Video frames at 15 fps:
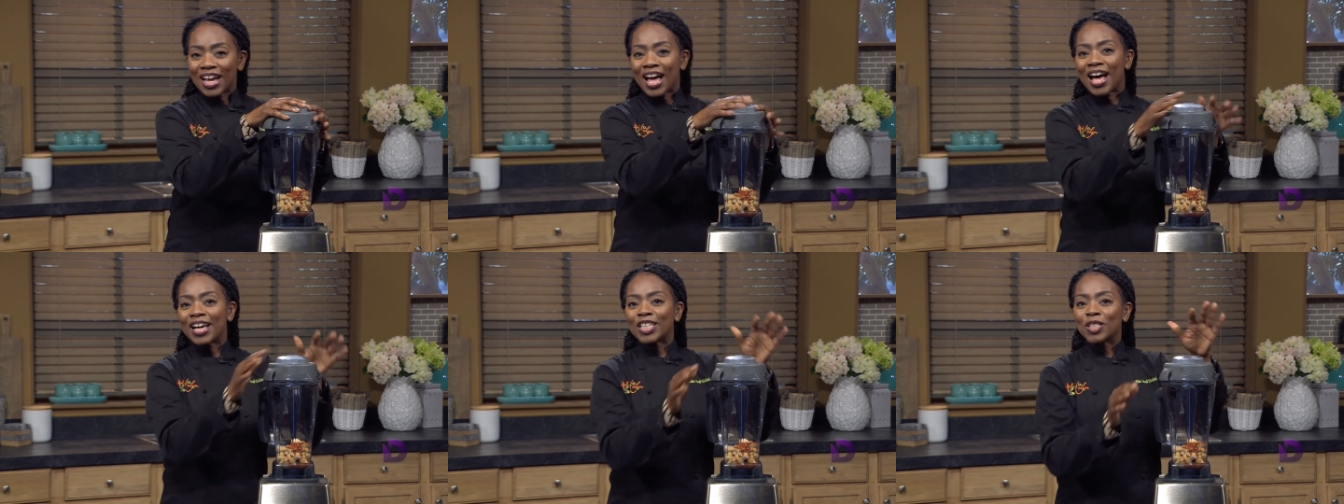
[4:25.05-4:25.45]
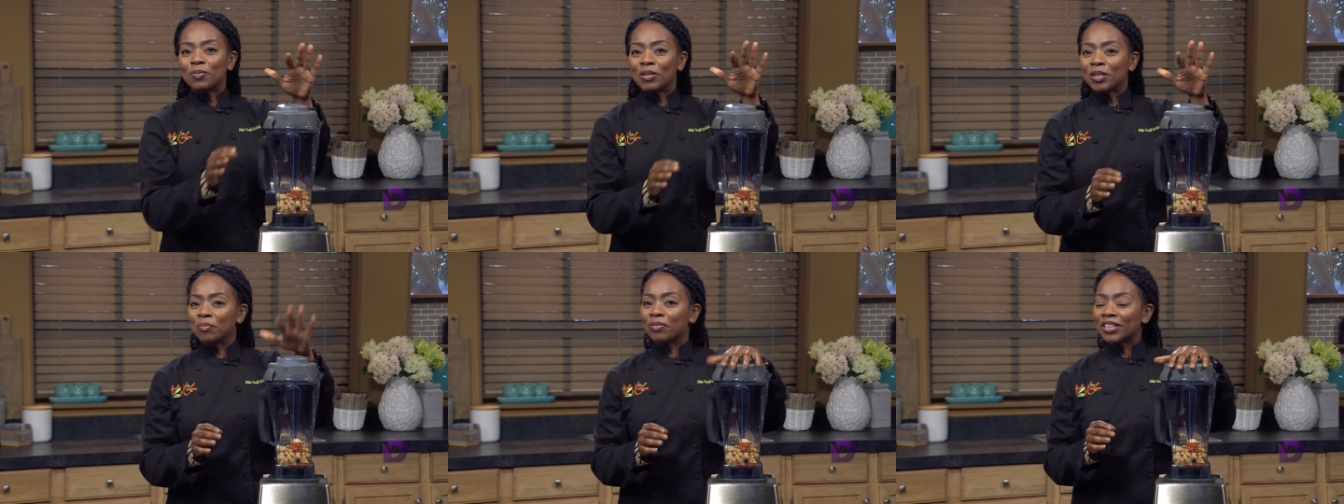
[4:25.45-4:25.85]

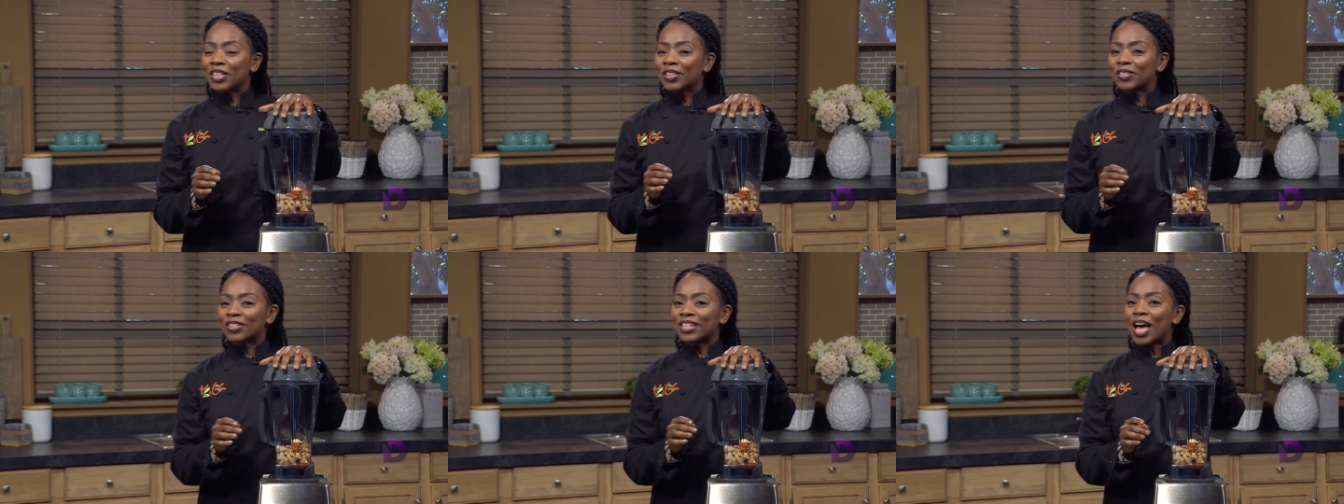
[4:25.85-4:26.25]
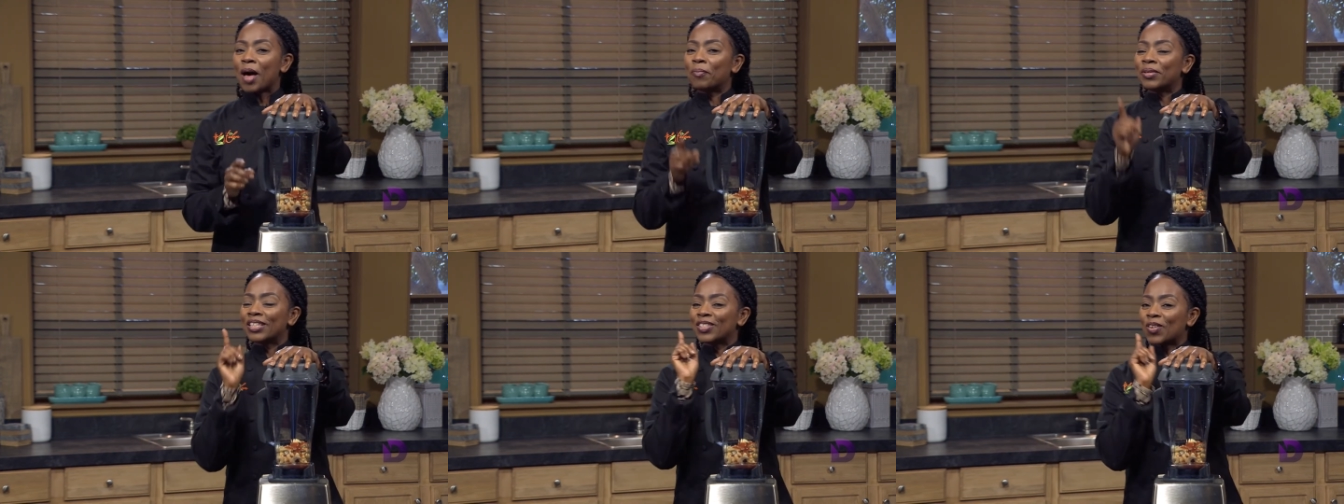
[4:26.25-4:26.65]
high-speed blender
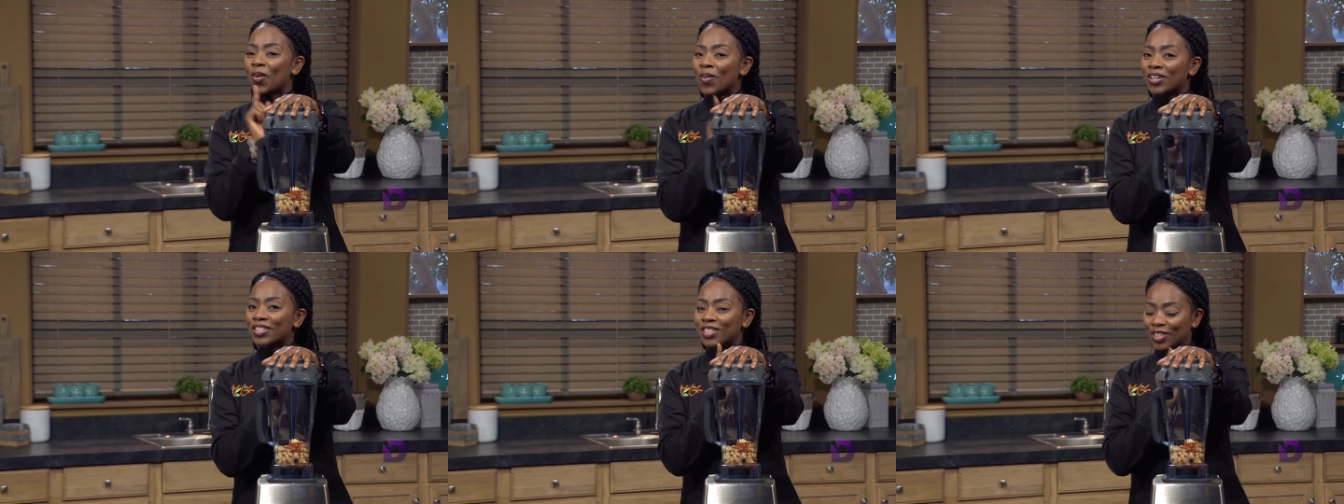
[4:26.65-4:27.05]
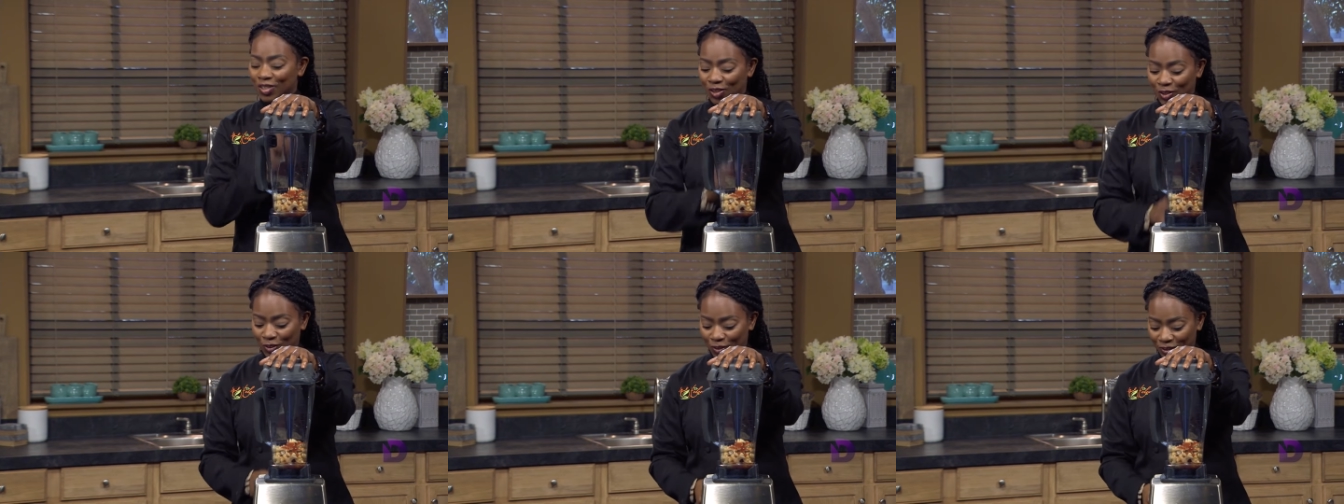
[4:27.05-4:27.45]
top is on
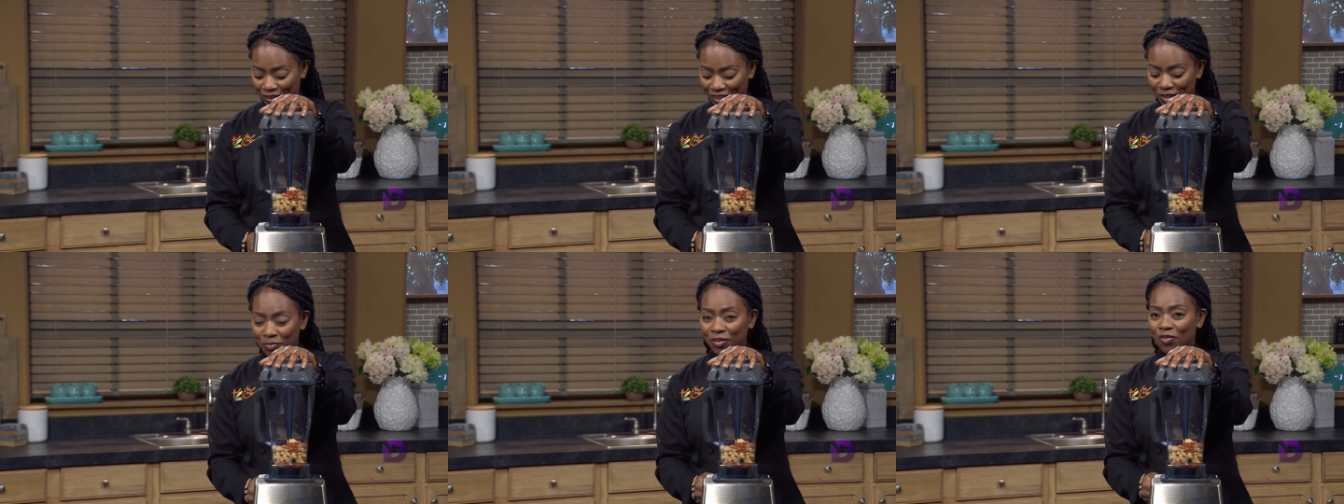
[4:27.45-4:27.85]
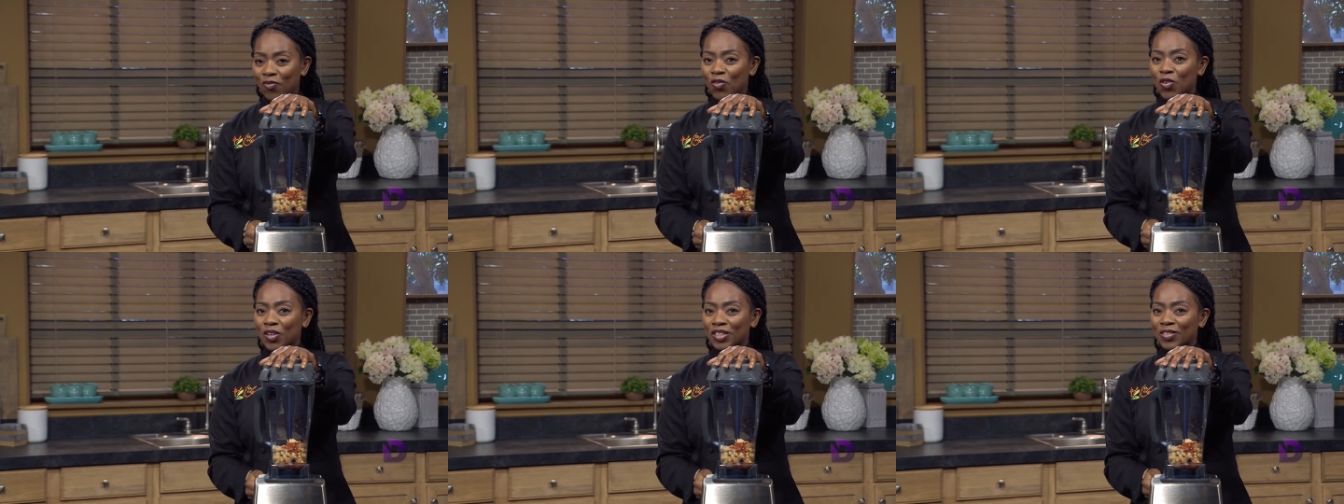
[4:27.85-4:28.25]
securely
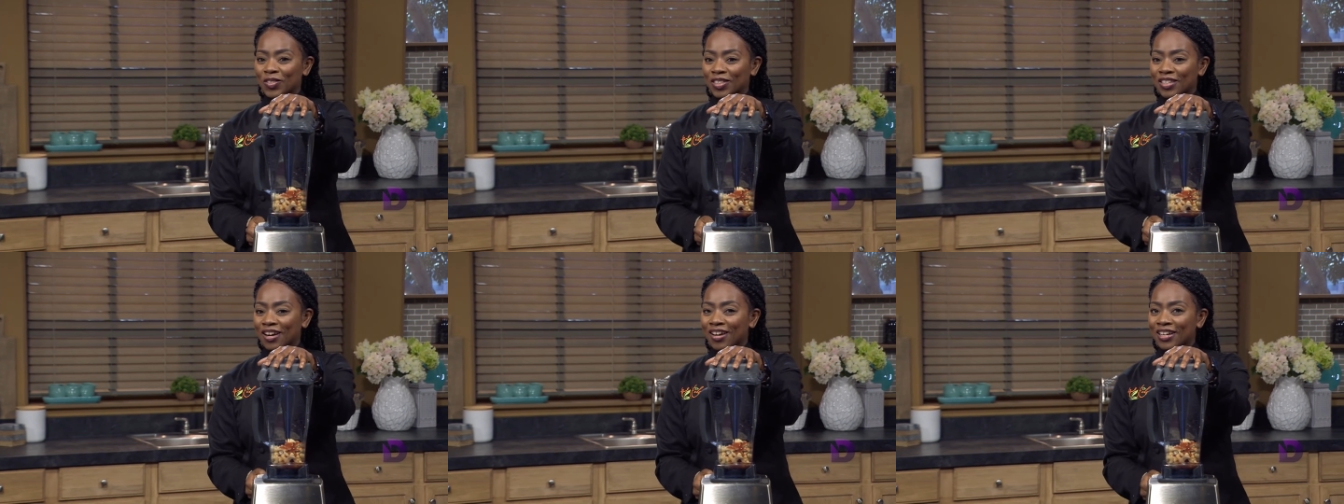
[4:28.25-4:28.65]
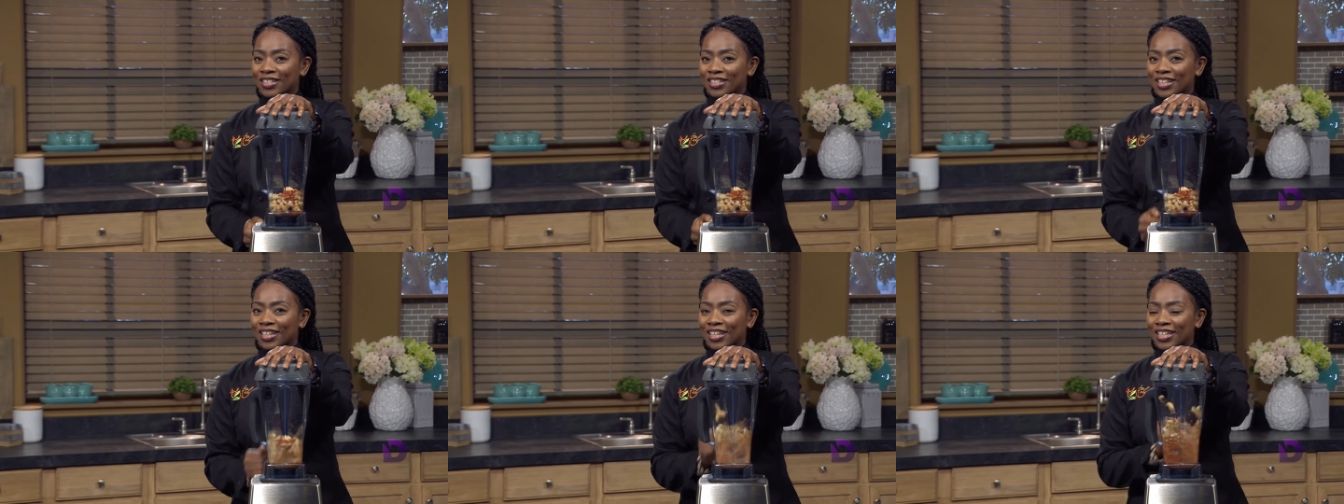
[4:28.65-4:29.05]
before you start
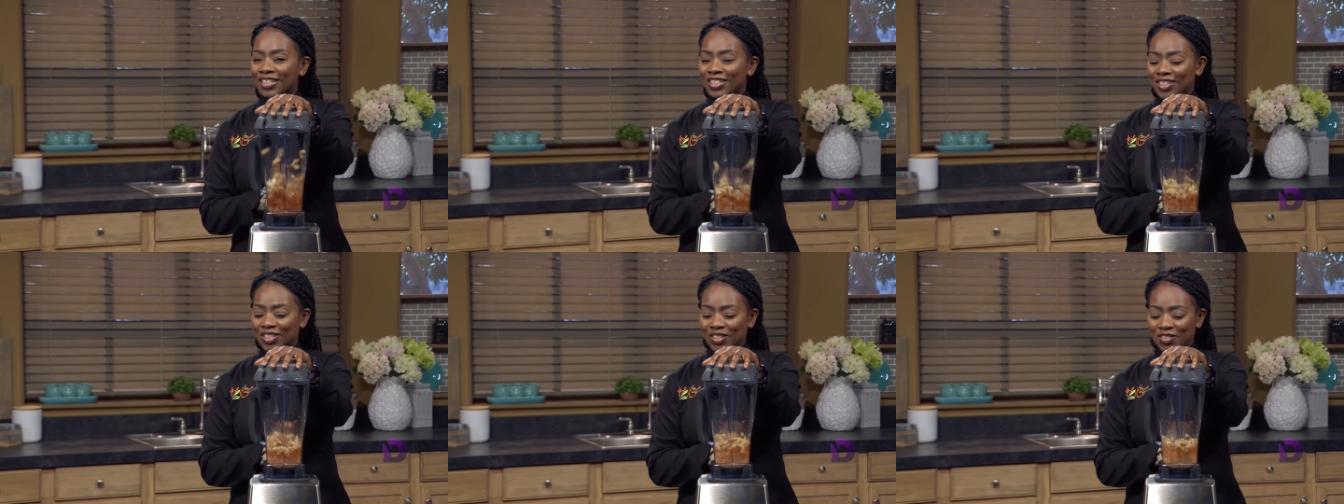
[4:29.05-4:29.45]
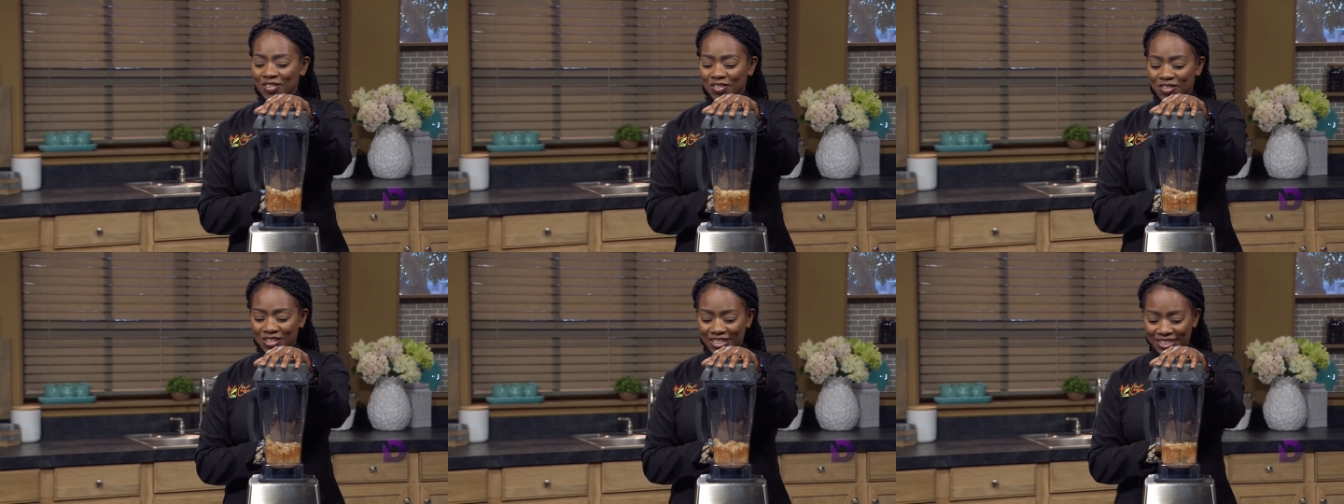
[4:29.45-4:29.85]
to turn it
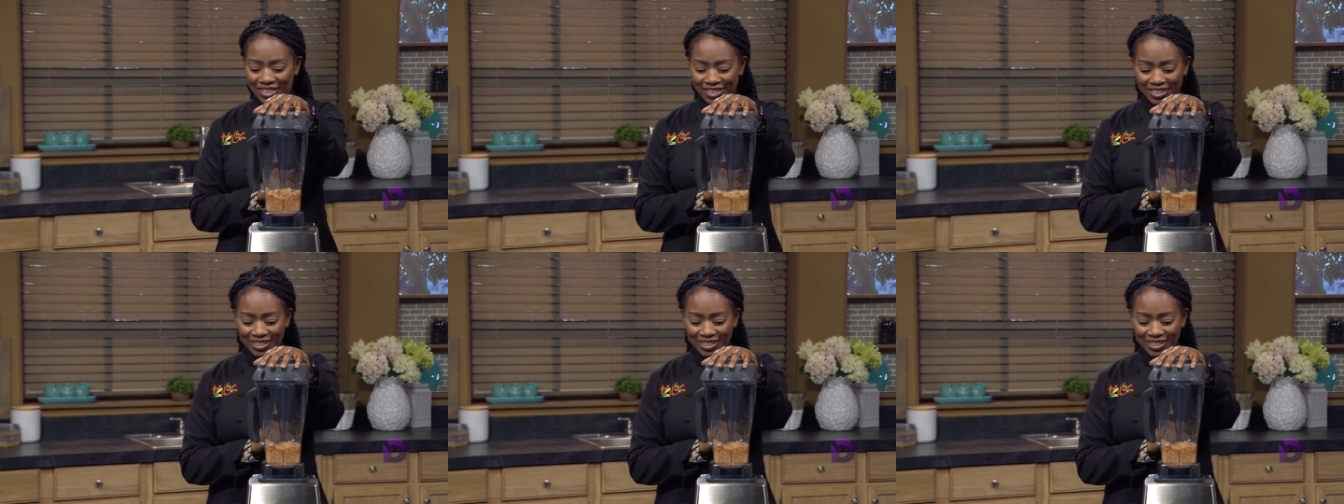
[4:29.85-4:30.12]
on.